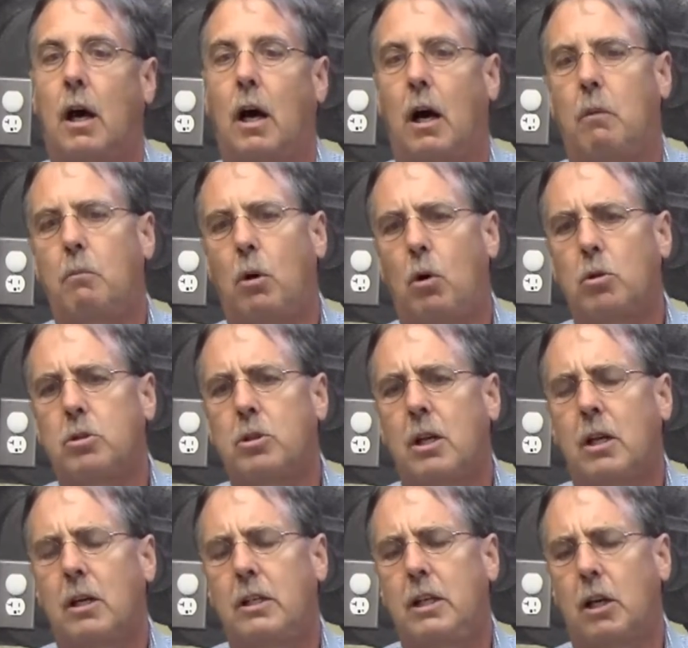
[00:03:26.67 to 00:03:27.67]

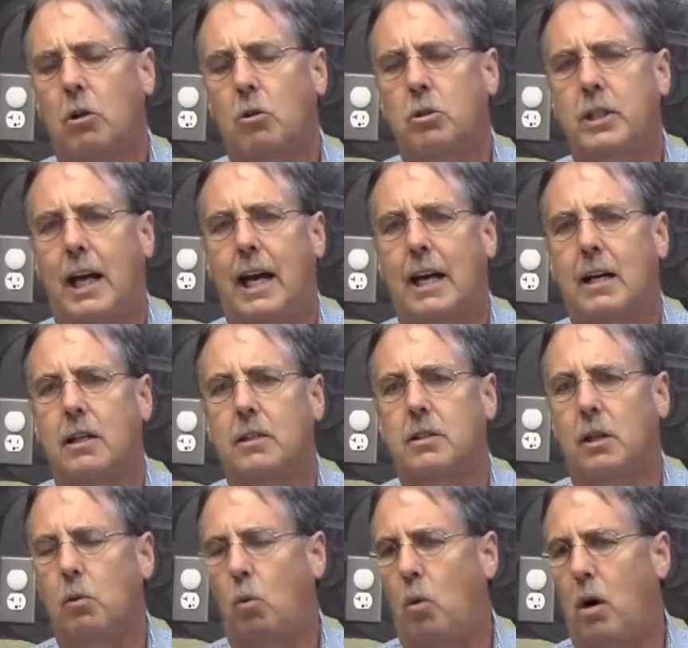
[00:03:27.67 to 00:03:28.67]
Most yellow
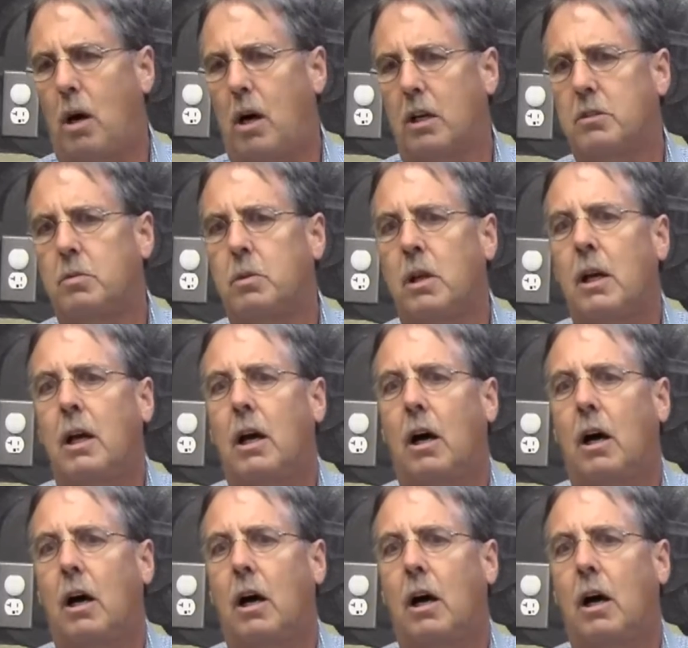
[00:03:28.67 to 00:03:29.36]
jackets and wasps